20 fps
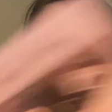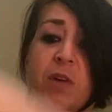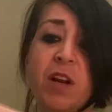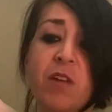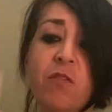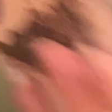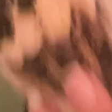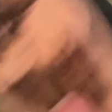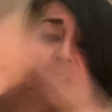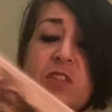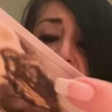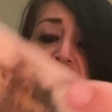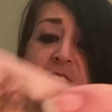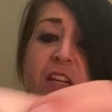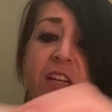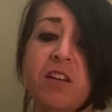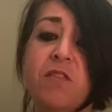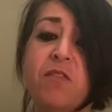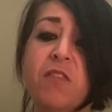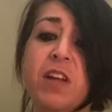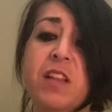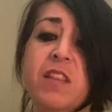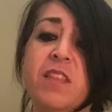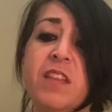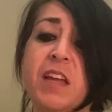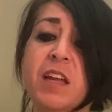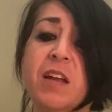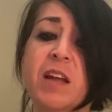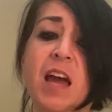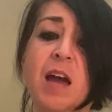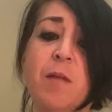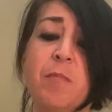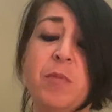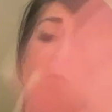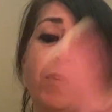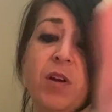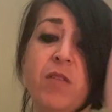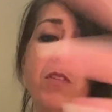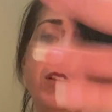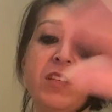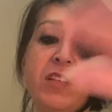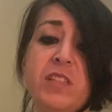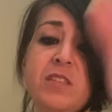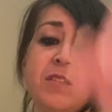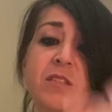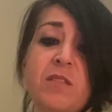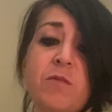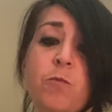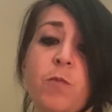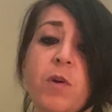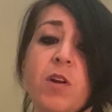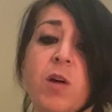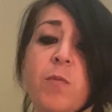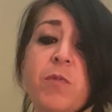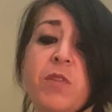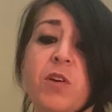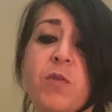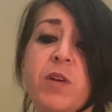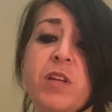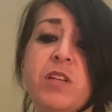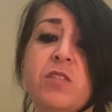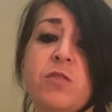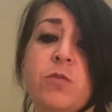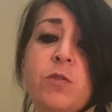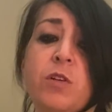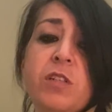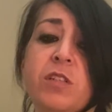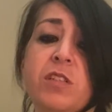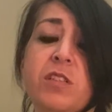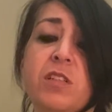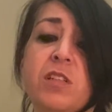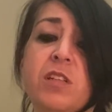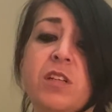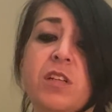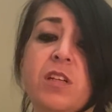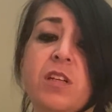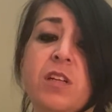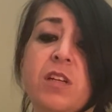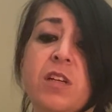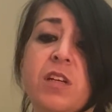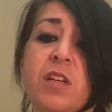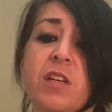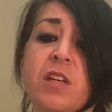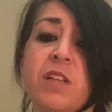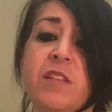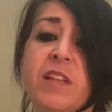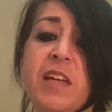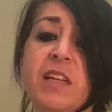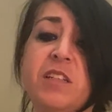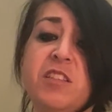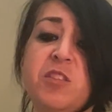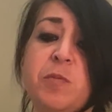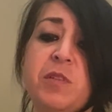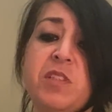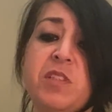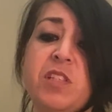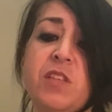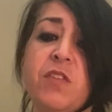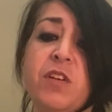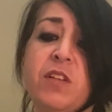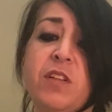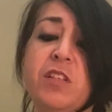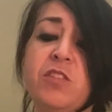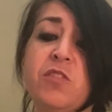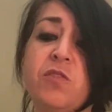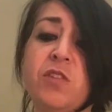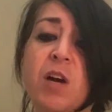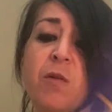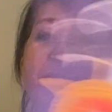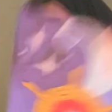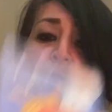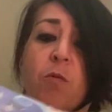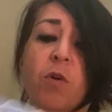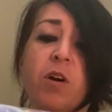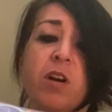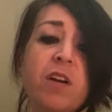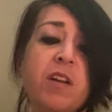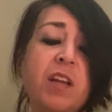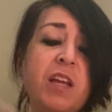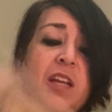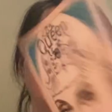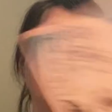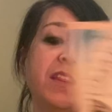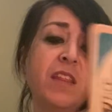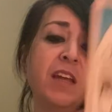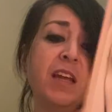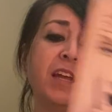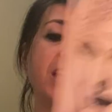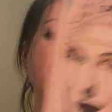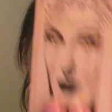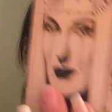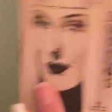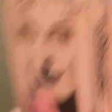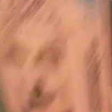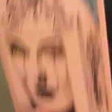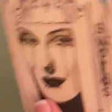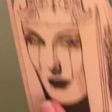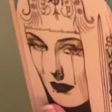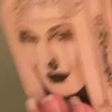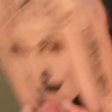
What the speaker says: Whatever this fated event thing happened, whatever this went on with the Queen of Swords, they specifically do not want to work on anything anymore with the